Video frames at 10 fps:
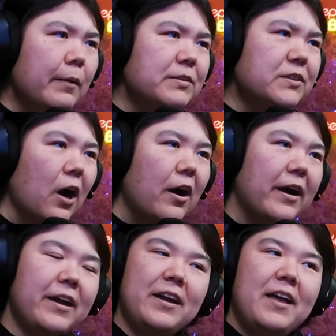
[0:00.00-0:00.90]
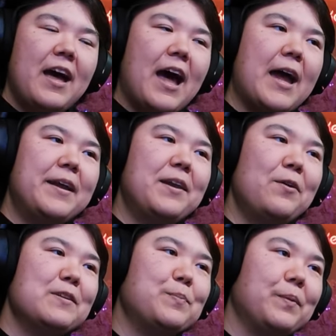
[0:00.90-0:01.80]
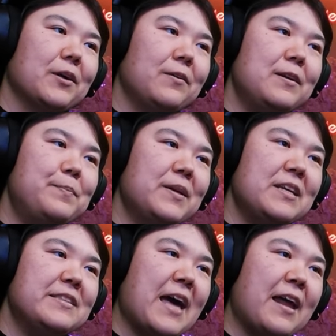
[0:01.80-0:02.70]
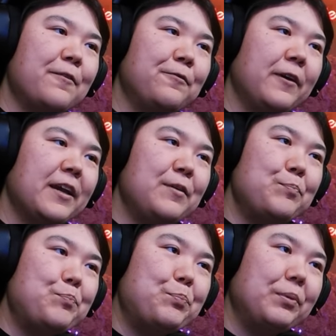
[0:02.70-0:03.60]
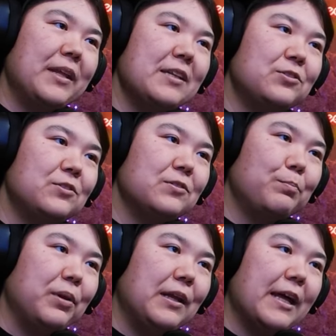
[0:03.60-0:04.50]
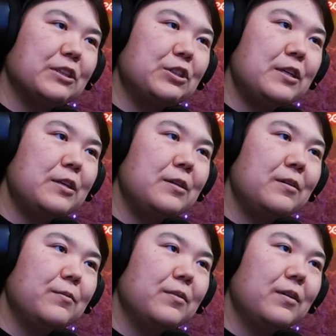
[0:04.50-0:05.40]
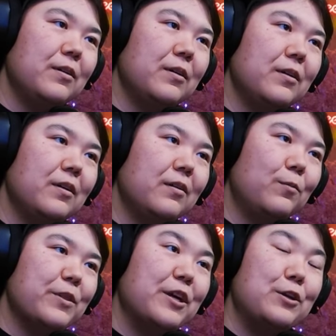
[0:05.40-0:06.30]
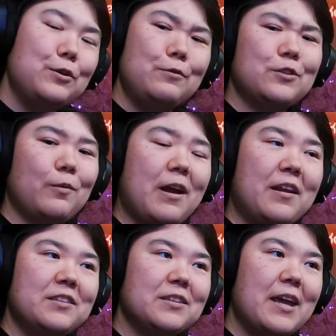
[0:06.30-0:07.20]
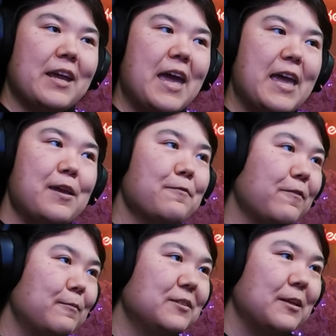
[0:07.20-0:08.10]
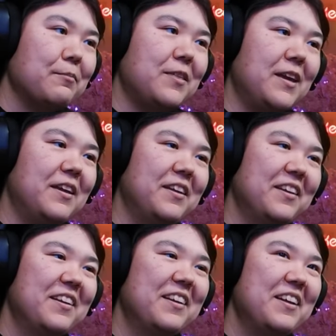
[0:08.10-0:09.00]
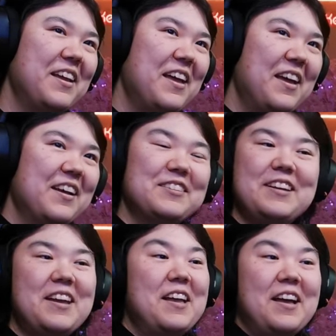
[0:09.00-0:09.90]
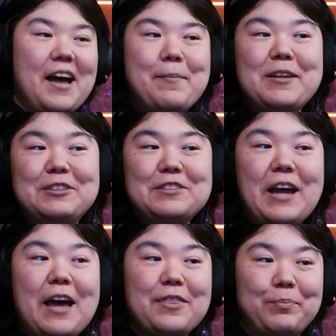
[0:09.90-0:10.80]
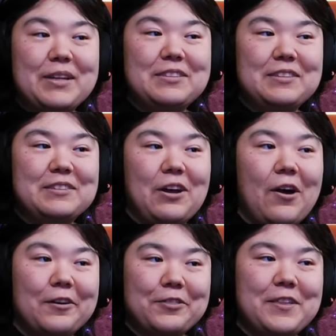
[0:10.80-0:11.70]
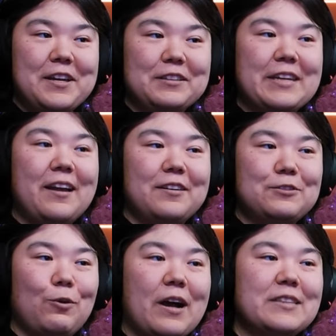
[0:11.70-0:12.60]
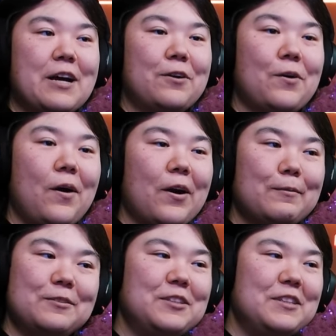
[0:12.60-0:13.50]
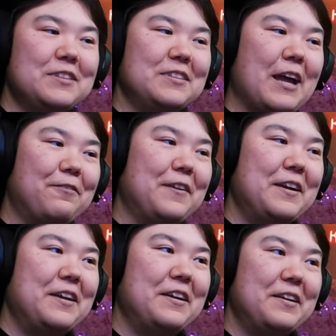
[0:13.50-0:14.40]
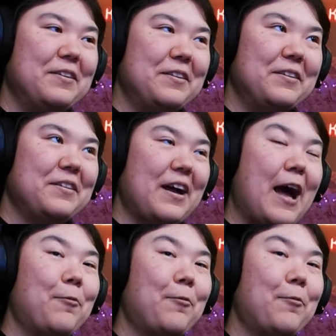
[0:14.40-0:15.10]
sorry. I know it's blurry, but is that a freaking Blitz plushie with a noose around its neck hanging from something? She's got Blitz's heart thing crossed out on her arm. She's definitely... I